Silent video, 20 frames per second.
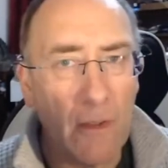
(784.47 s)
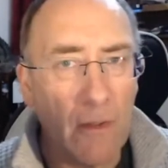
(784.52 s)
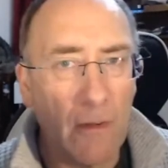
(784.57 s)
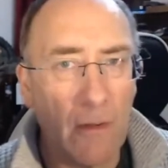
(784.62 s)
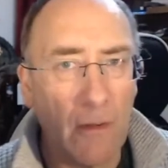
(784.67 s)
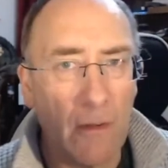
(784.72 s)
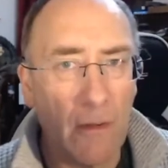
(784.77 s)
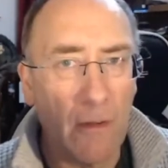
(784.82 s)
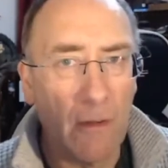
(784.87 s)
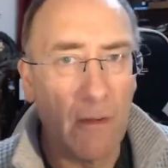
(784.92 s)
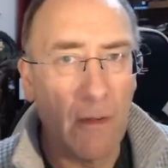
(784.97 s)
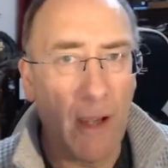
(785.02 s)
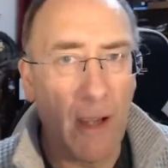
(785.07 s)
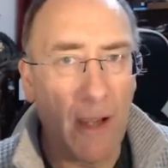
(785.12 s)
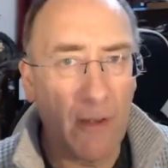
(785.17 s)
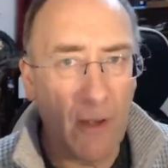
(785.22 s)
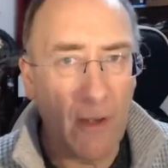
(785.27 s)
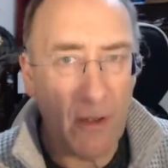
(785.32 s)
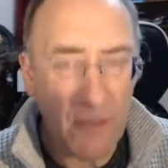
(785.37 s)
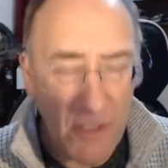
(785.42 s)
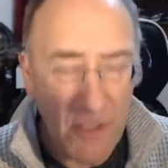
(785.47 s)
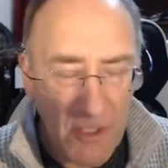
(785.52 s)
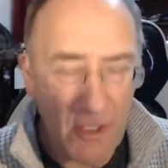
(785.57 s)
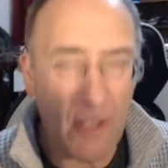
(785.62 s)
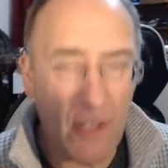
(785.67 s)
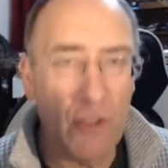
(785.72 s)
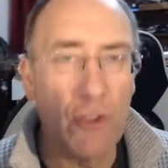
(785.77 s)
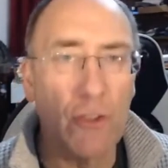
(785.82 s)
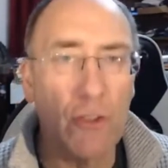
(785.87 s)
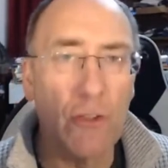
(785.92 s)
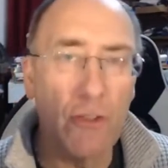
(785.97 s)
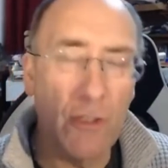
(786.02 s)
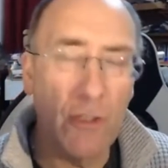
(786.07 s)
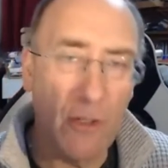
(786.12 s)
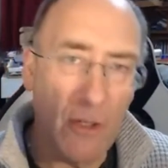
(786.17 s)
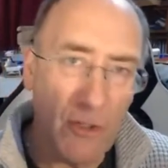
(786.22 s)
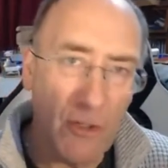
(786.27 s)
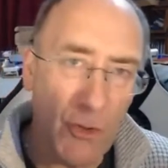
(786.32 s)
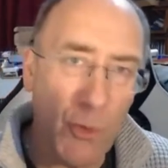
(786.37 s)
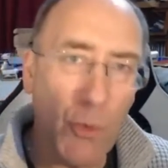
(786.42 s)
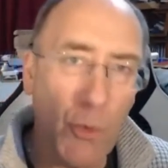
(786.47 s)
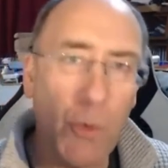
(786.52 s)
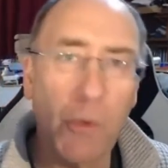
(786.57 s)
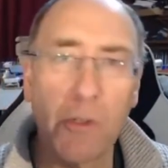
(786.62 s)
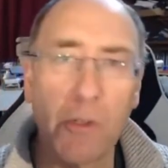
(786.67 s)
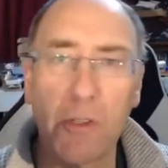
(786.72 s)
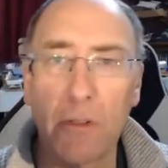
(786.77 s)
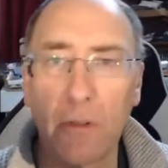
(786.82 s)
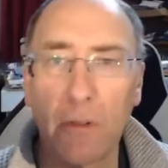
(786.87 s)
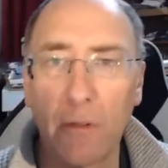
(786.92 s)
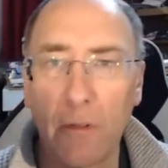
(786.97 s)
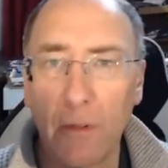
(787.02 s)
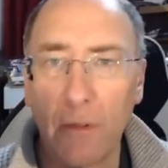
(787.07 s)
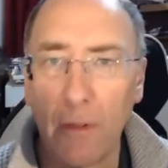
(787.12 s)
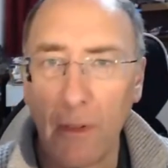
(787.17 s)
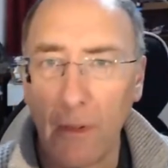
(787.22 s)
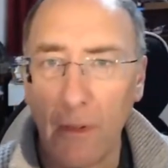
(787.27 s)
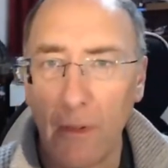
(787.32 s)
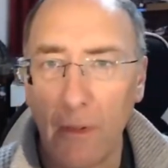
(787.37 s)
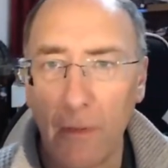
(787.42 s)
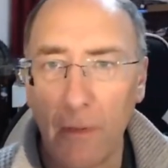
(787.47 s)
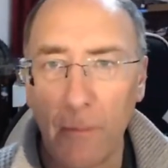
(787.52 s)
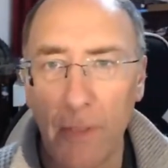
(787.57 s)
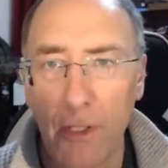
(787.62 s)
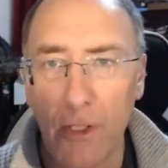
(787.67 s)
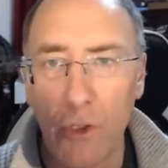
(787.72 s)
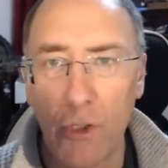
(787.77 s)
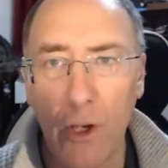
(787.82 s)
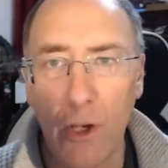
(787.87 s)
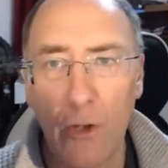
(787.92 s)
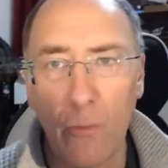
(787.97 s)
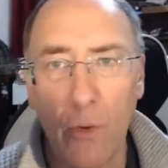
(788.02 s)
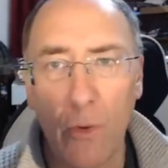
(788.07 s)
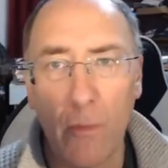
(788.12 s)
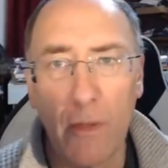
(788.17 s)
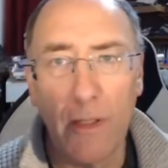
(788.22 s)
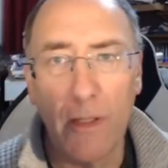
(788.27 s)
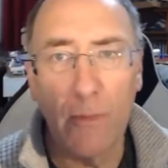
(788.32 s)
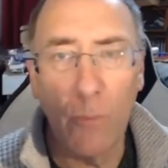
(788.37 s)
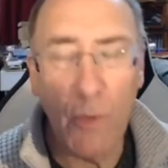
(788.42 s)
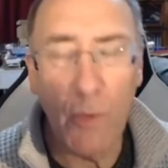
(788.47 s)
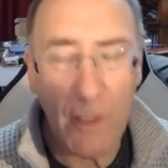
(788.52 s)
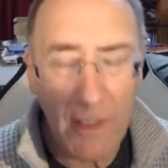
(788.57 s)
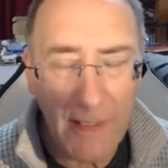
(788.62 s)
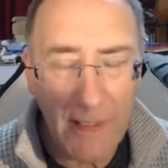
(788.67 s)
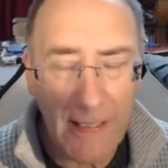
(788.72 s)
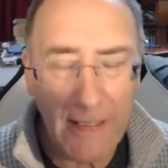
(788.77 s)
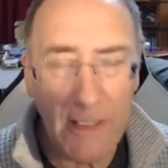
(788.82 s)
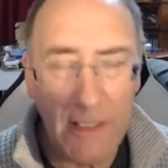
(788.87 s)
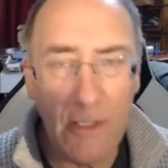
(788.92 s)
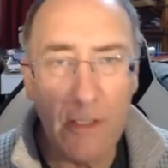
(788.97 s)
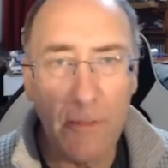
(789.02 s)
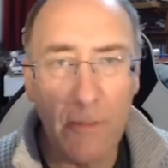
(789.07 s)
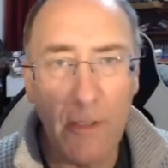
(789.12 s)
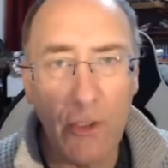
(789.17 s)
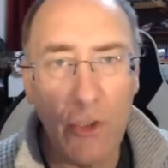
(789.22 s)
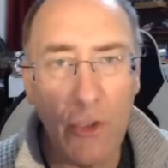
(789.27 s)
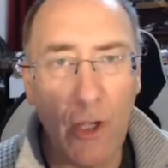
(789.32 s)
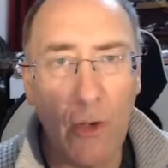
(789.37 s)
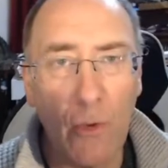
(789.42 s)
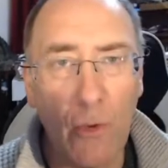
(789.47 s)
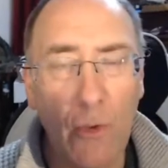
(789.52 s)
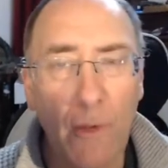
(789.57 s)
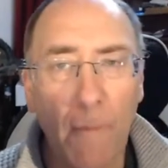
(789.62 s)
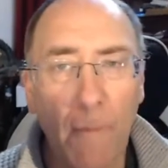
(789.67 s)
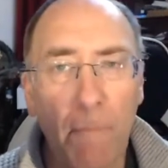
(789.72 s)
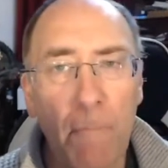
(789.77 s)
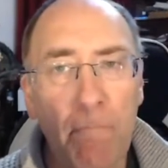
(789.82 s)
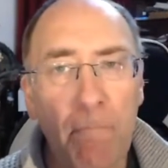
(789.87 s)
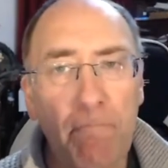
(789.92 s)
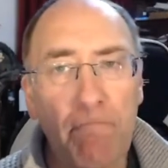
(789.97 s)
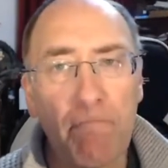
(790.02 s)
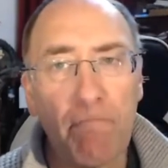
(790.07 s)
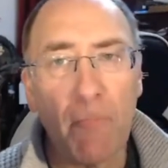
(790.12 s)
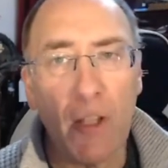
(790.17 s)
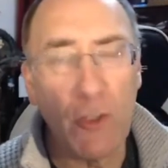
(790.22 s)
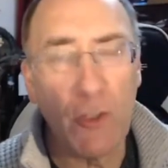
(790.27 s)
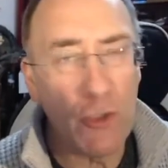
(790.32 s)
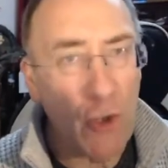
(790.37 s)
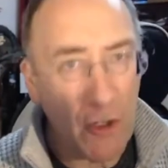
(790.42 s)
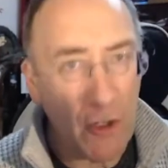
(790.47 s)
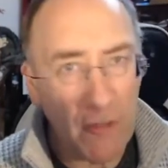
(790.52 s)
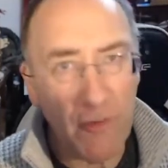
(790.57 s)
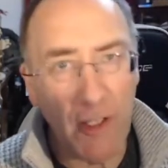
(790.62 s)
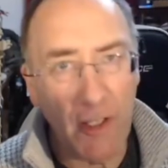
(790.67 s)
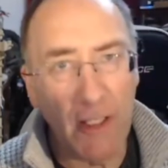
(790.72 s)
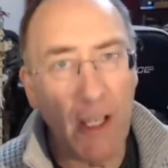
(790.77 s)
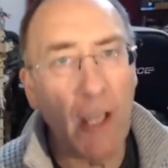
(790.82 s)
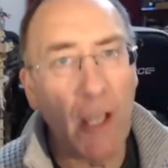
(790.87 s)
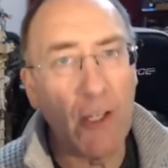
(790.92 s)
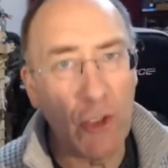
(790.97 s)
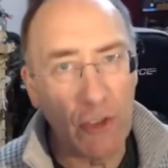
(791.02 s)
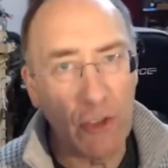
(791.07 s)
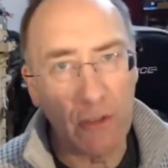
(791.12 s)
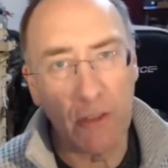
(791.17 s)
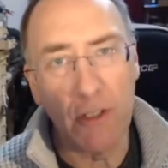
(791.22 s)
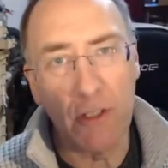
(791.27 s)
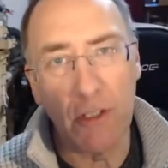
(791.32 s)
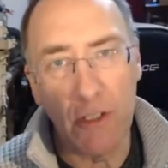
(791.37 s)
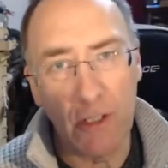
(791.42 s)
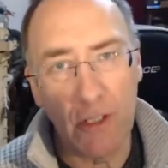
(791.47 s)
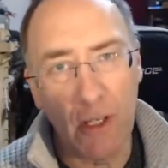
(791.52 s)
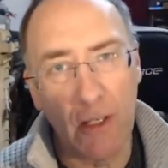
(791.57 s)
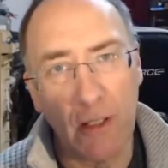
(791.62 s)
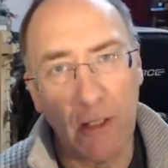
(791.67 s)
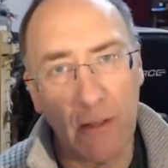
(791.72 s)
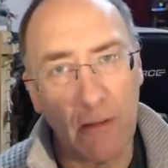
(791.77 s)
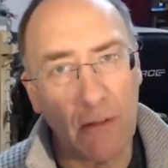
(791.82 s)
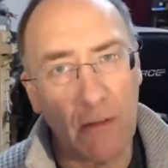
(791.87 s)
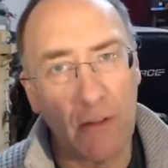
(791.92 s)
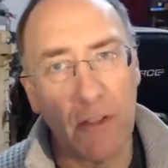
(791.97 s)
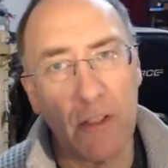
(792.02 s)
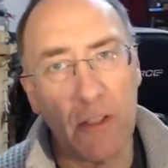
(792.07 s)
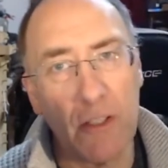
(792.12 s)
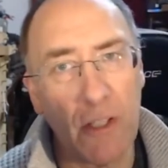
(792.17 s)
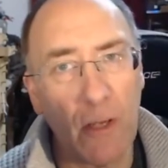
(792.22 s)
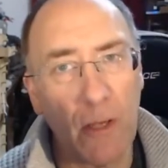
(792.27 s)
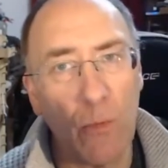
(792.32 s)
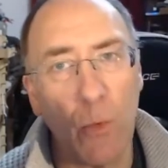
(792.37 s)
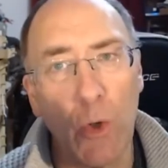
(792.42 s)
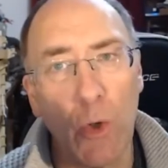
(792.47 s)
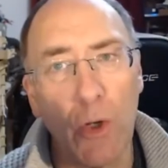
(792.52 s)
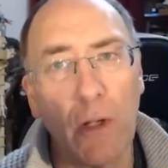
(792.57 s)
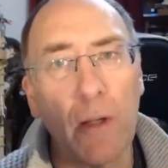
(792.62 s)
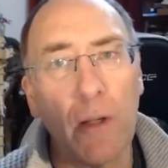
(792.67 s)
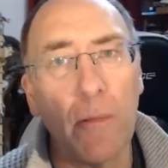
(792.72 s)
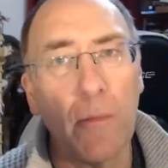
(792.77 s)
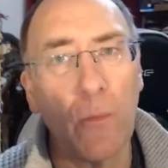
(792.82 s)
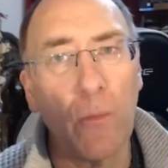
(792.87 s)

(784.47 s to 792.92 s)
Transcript: had our discussions and our talks and been shown what we needed to be shown. It's not a vacation. This is a work